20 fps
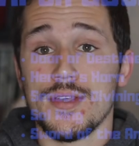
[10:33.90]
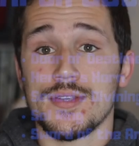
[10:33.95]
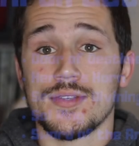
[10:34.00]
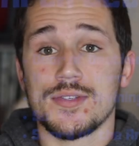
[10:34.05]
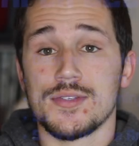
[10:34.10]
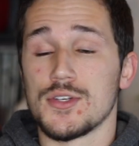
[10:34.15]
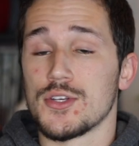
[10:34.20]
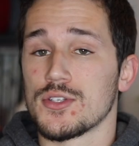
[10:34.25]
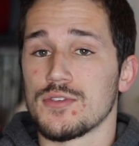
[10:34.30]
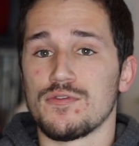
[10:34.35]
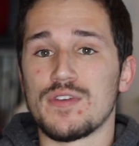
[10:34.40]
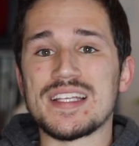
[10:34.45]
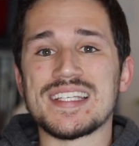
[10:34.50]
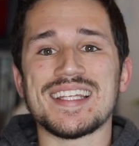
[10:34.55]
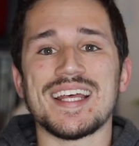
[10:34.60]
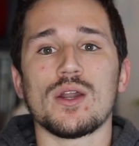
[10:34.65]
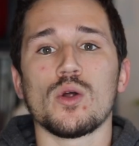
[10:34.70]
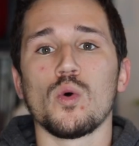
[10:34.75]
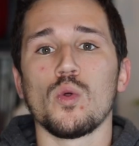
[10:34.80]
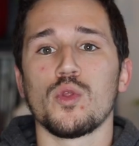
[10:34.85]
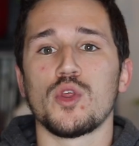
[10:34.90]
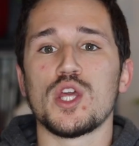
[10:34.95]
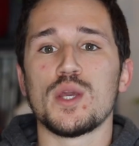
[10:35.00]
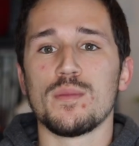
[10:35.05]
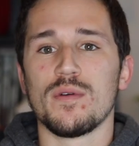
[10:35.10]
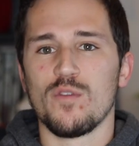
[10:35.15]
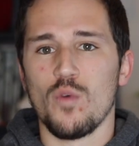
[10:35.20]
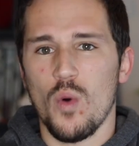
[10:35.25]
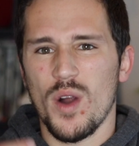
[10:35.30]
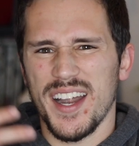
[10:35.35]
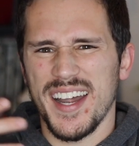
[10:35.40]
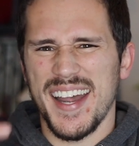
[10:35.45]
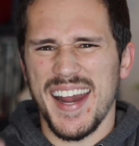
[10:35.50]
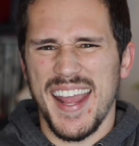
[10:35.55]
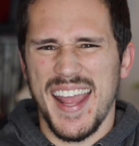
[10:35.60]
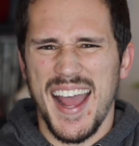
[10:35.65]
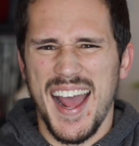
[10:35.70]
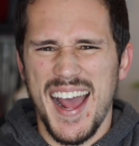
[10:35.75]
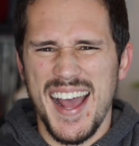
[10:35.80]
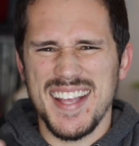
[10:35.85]
this just fits that whole theme of wanting to
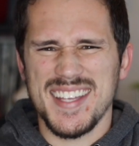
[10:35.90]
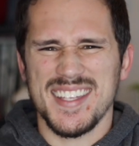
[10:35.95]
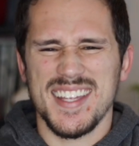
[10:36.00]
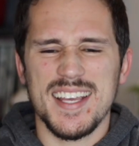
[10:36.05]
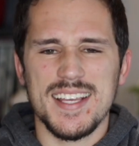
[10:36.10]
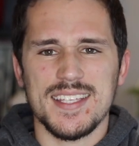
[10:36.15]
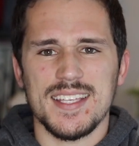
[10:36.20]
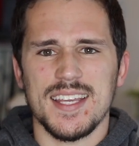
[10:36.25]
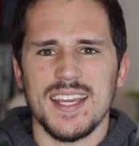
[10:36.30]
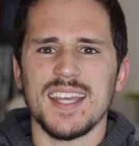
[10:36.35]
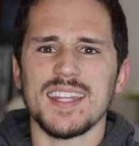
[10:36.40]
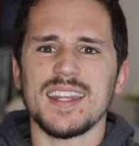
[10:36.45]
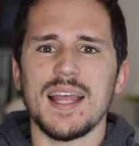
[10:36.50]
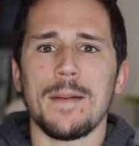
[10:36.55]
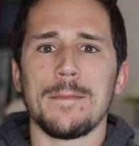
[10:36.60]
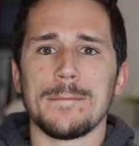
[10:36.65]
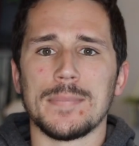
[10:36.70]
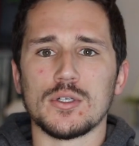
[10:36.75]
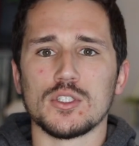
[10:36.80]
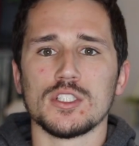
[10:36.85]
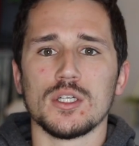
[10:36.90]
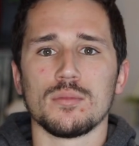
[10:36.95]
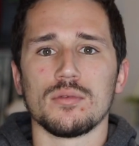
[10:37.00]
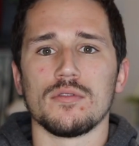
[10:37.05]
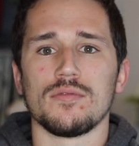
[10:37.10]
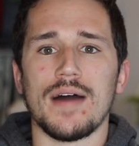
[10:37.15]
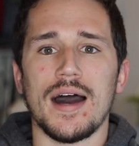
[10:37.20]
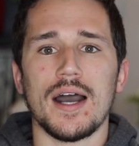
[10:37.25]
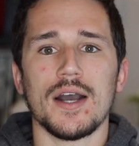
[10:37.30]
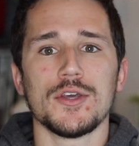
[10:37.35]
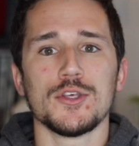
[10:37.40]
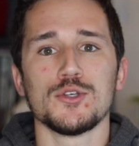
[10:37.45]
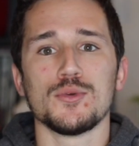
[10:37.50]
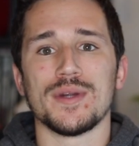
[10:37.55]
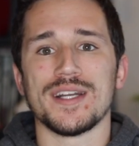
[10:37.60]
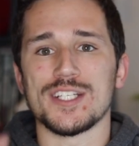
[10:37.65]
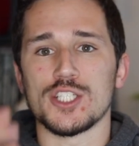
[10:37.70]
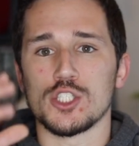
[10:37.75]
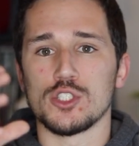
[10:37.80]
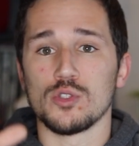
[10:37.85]
cast things and get that buildup of
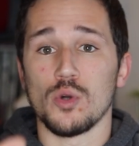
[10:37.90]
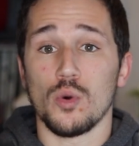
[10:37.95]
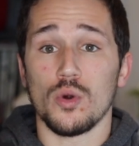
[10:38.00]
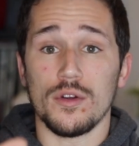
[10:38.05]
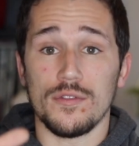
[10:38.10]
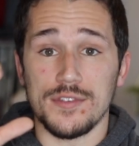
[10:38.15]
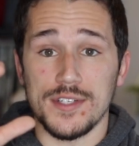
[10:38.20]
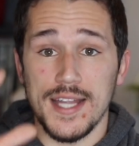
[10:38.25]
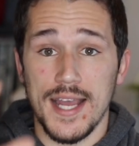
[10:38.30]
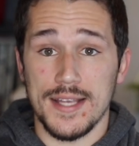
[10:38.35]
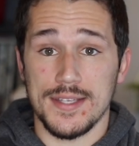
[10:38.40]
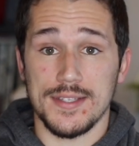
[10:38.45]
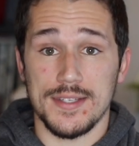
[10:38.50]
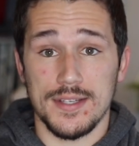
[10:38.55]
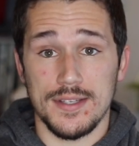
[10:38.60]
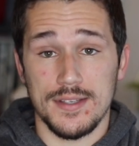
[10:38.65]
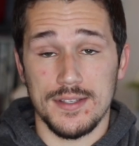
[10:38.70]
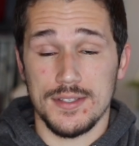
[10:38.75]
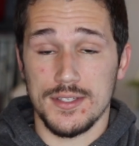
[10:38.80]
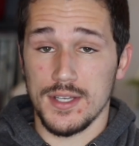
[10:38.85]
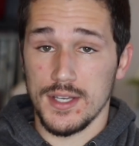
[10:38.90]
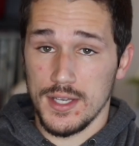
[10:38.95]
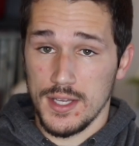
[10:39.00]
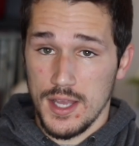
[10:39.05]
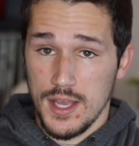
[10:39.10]
value in its Door of Destinies.